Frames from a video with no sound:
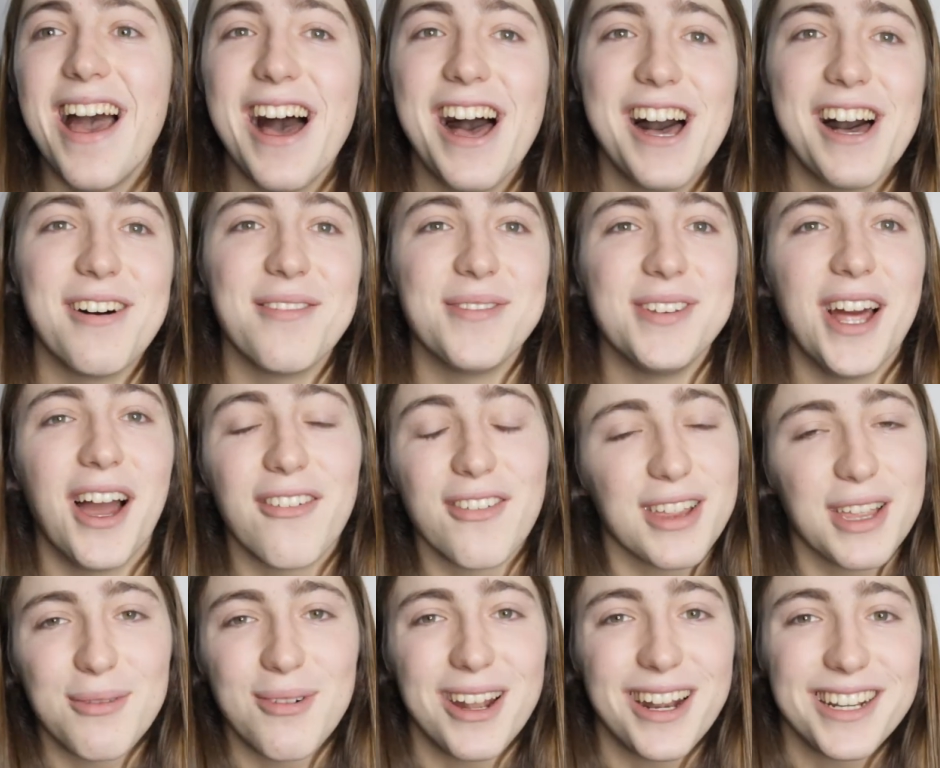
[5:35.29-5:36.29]
not
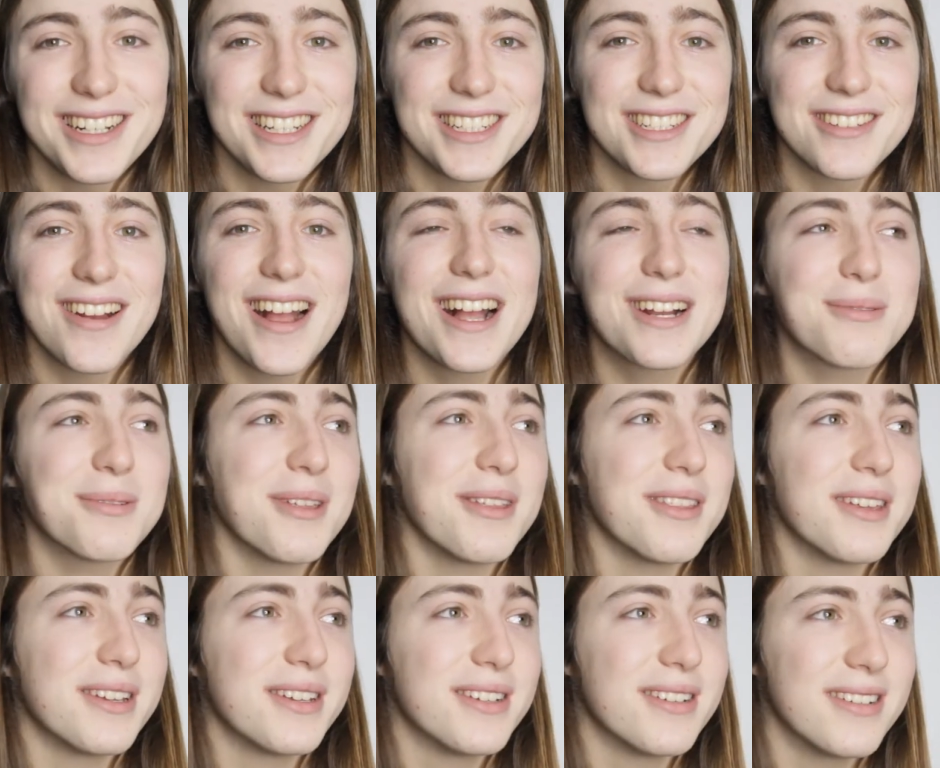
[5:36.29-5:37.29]
really wanting to interact with all
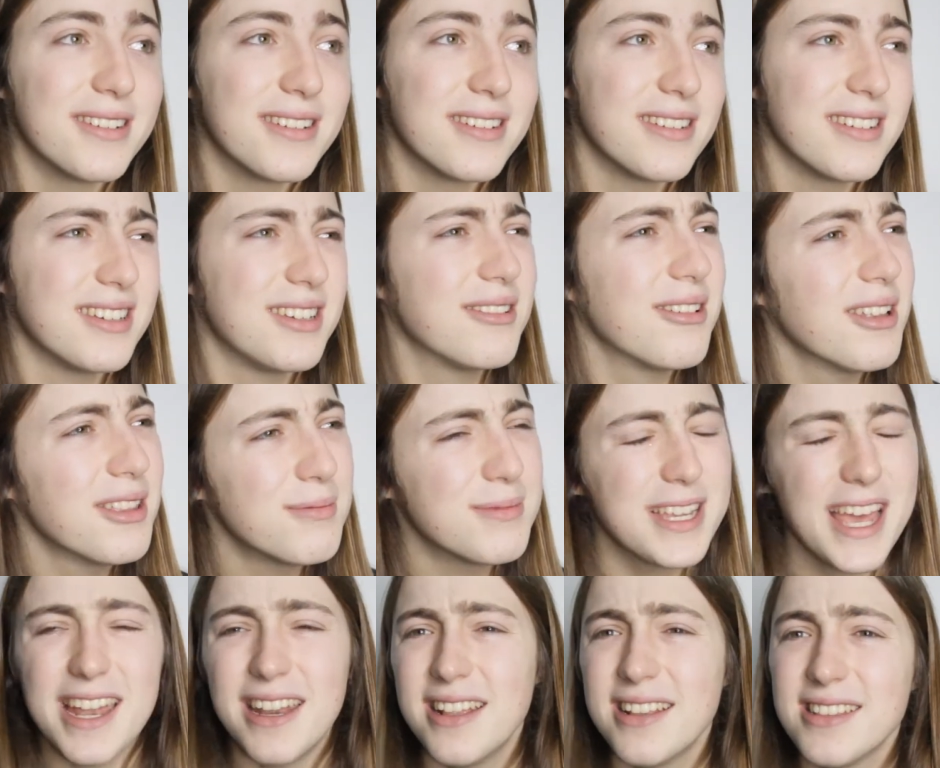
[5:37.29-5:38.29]
the, do you call them
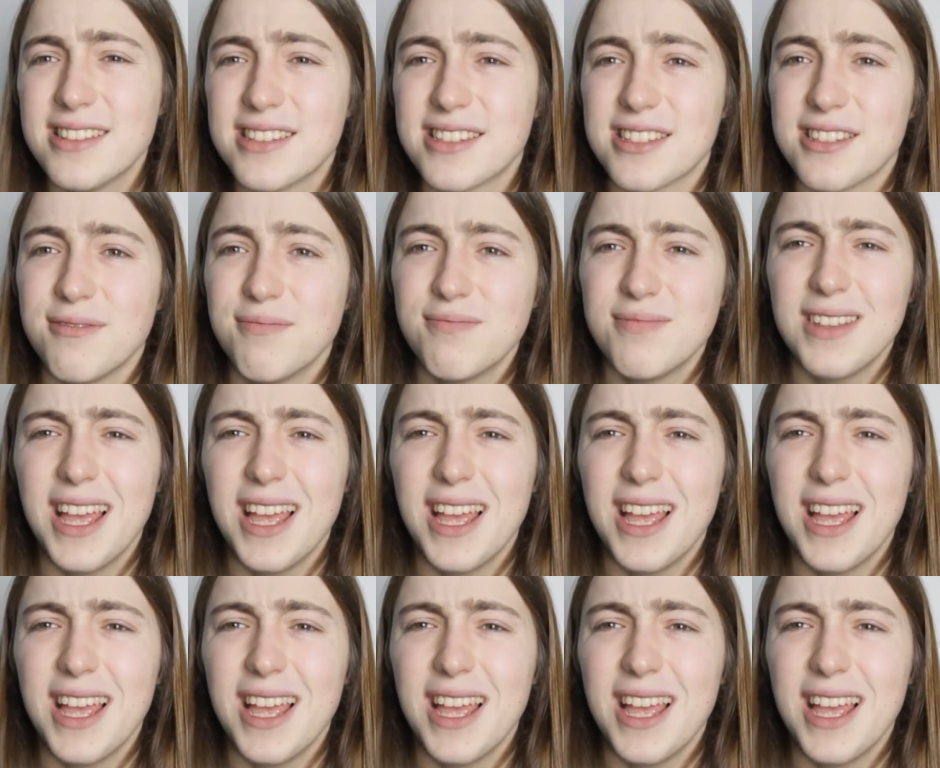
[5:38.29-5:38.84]
tenants?